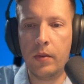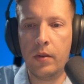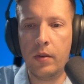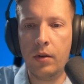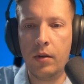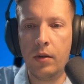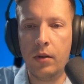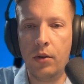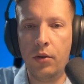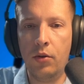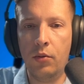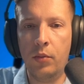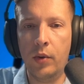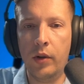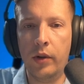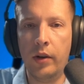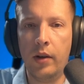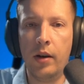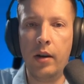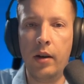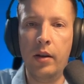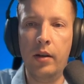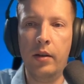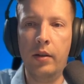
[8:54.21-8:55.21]
human
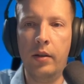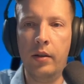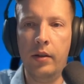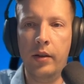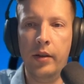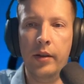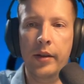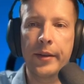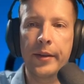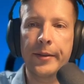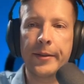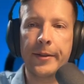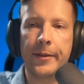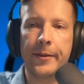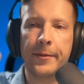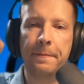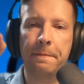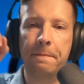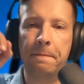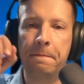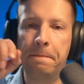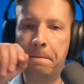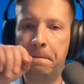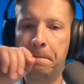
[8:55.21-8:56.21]
eye is
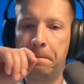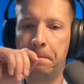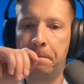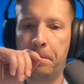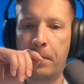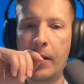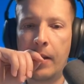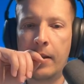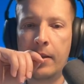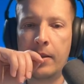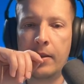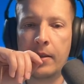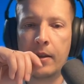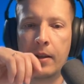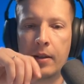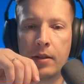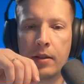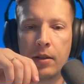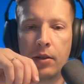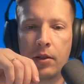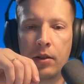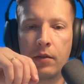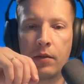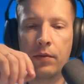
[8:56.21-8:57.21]

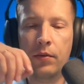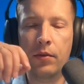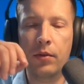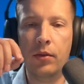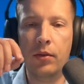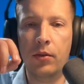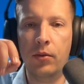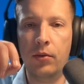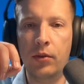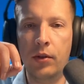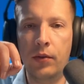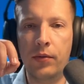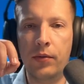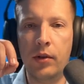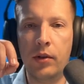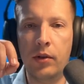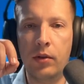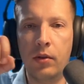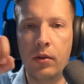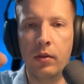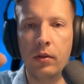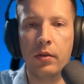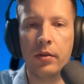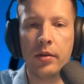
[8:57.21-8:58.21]
sensitive to different
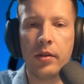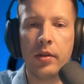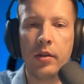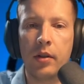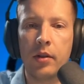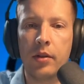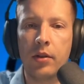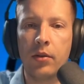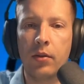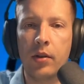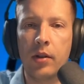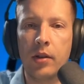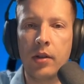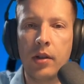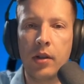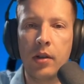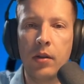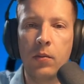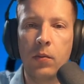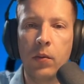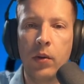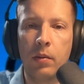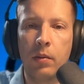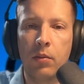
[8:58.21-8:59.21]
colors. As you can see,
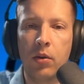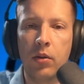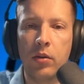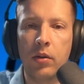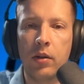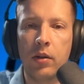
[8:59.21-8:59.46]
we are mostly